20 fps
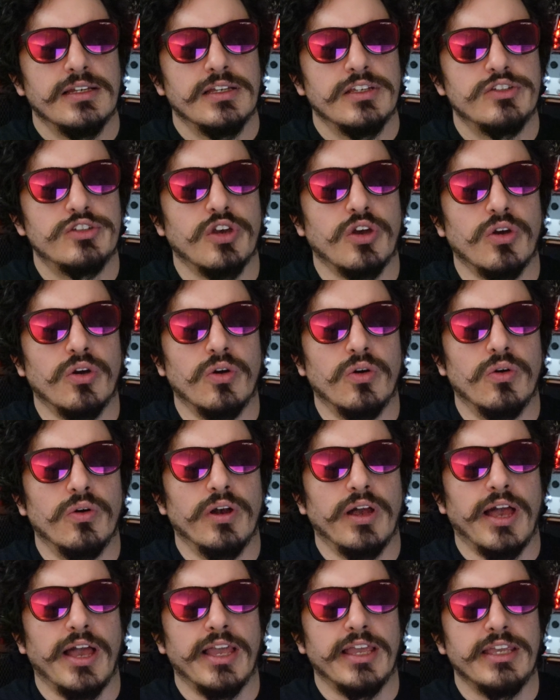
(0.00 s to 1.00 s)
So
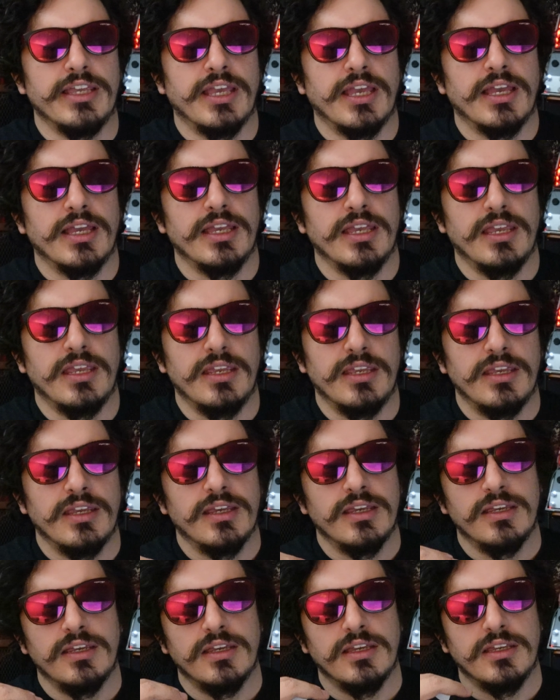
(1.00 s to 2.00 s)

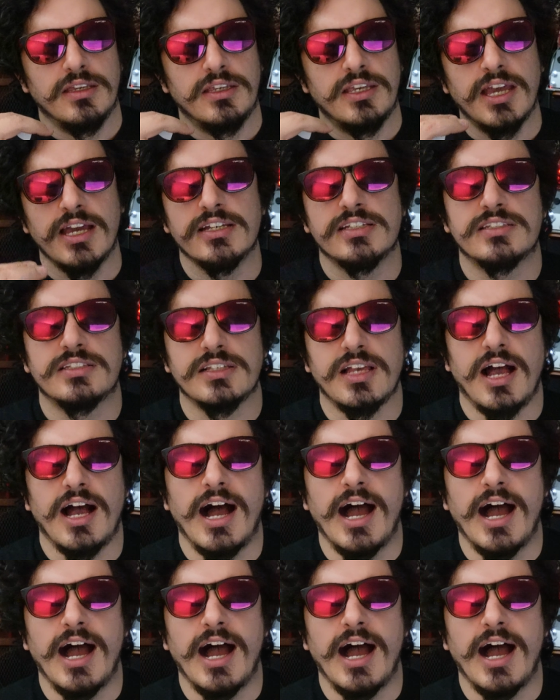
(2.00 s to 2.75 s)
yes,